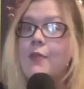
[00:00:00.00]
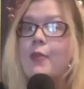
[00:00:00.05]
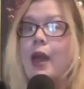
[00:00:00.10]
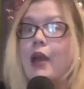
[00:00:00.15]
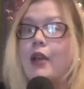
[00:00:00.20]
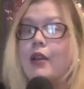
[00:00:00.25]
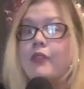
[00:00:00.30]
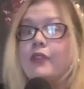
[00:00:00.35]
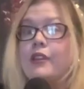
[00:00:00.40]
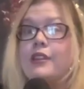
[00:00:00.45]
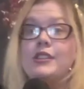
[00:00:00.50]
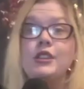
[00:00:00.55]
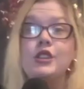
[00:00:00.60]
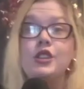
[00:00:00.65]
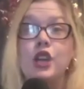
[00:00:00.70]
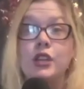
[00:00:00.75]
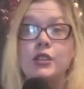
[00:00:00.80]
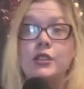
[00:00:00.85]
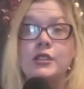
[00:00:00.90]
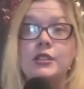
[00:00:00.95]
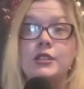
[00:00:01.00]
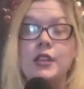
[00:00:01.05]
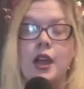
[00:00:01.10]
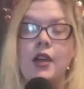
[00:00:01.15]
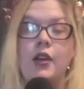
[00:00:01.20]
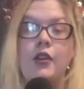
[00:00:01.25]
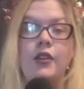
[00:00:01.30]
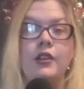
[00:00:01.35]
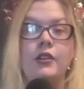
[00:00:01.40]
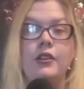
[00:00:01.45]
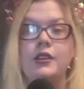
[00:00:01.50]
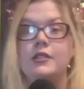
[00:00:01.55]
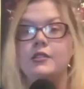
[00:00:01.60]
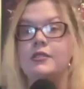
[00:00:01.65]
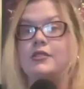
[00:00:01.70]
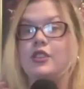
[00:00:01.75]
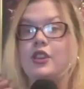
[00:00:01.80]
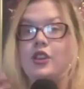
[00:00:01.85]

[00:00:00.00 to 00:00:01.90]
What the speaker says: paraphrasing Chelsea style. There is